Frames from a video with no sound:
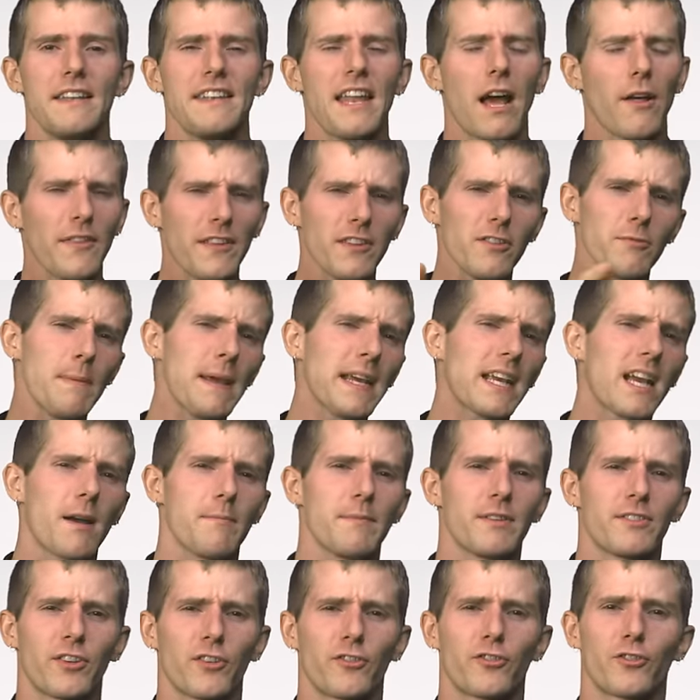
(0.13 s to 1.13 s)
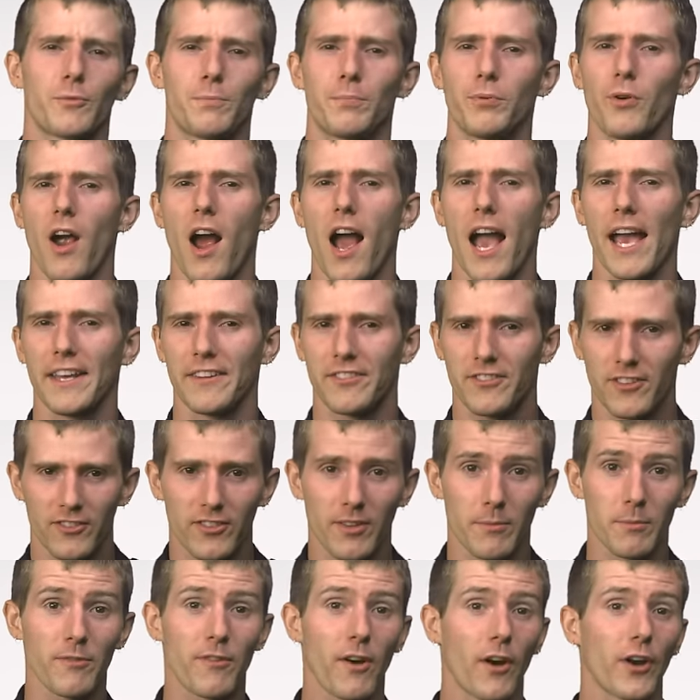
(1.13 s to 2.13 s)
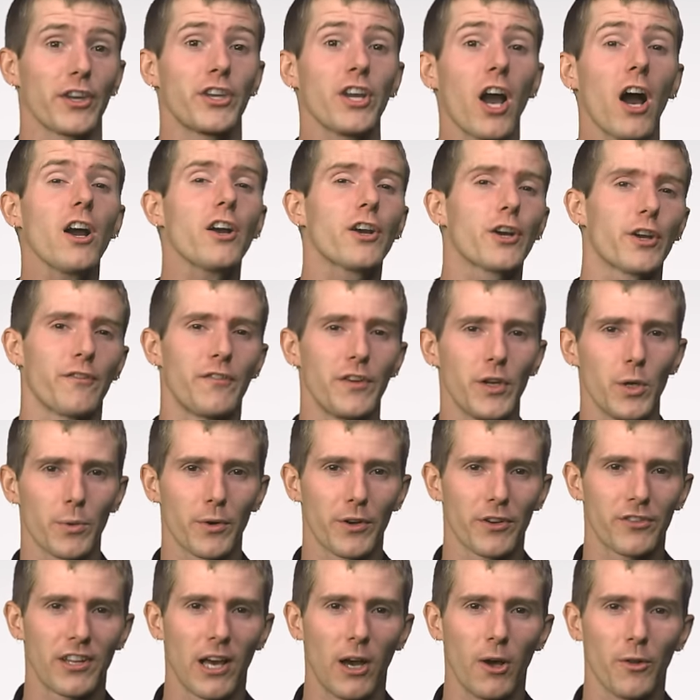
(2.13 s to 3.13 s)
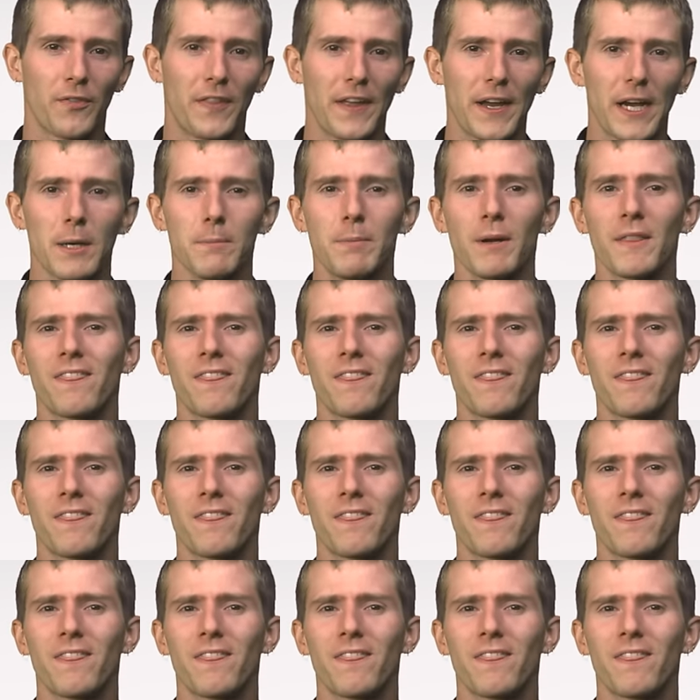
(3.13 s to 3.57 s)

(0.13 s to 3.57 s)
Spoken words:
Now, this may come as a surprise to some of our younger viewers out there,